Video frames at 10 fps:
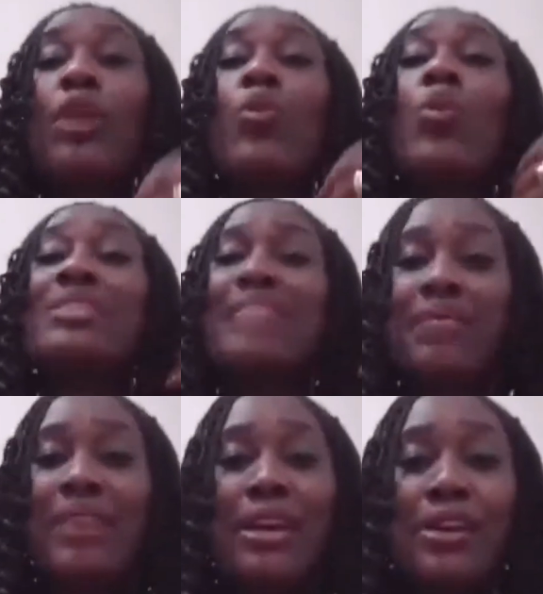
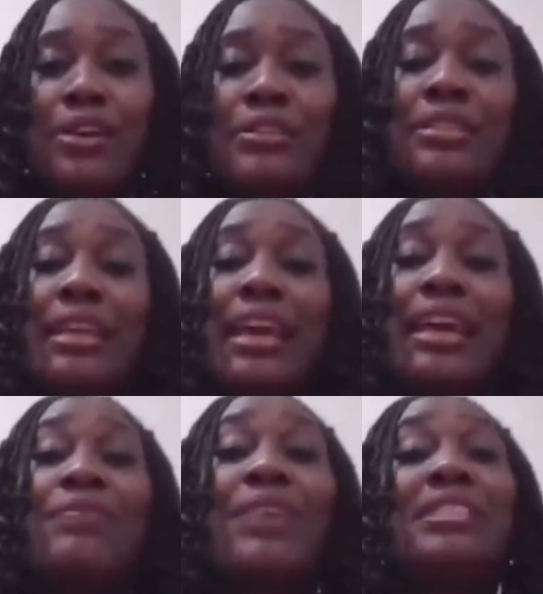Whatever else is the
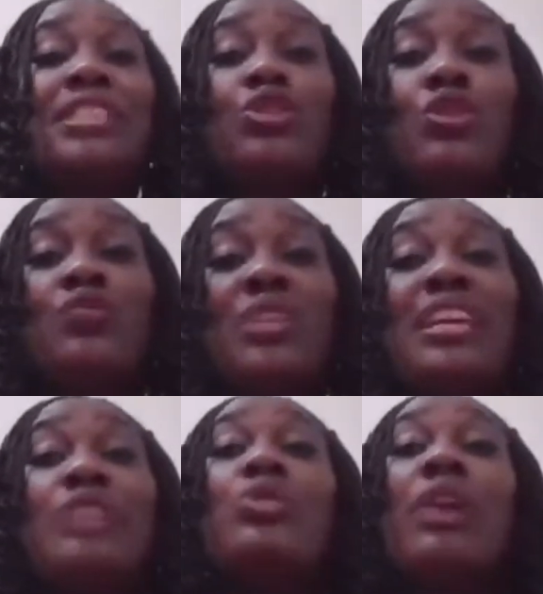advantage of reading
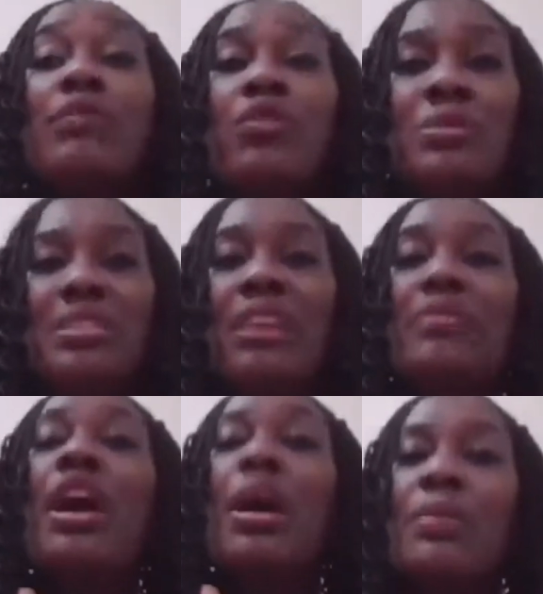that you have
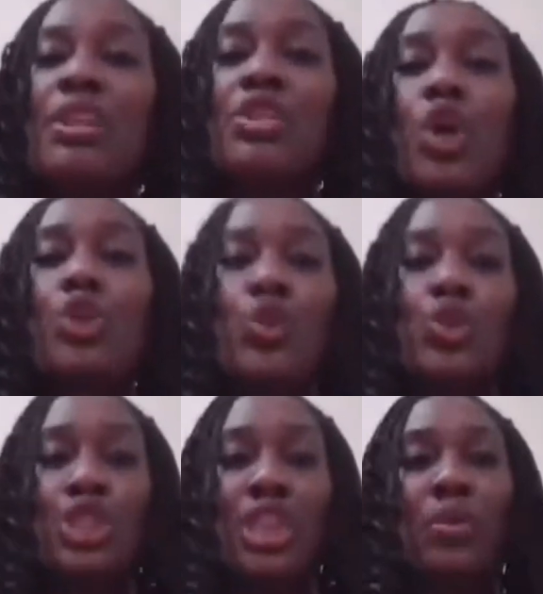observed, please also
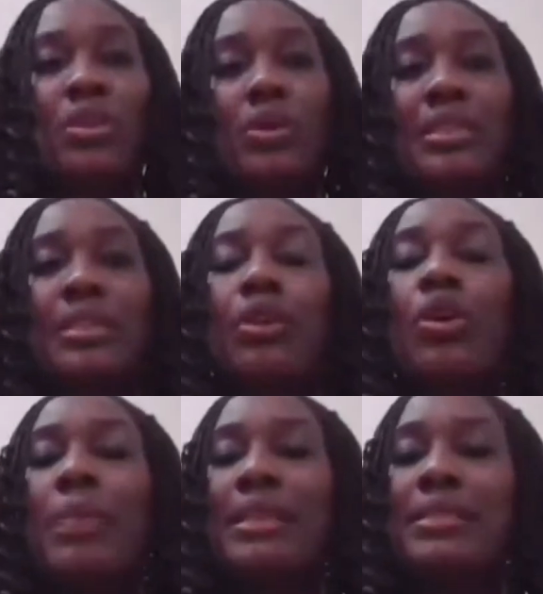share with us in the
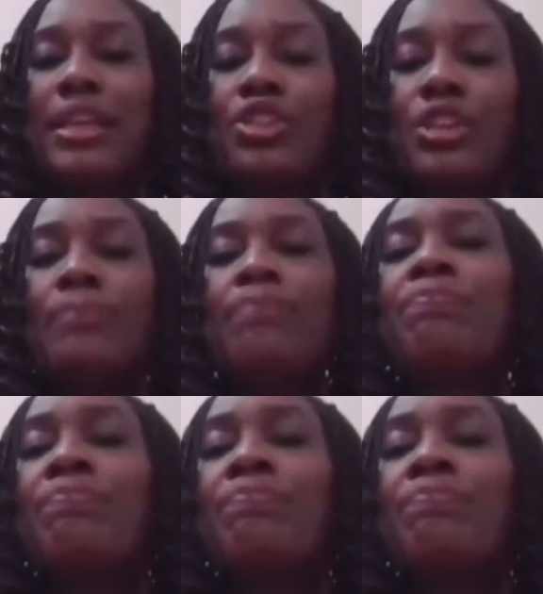comment section.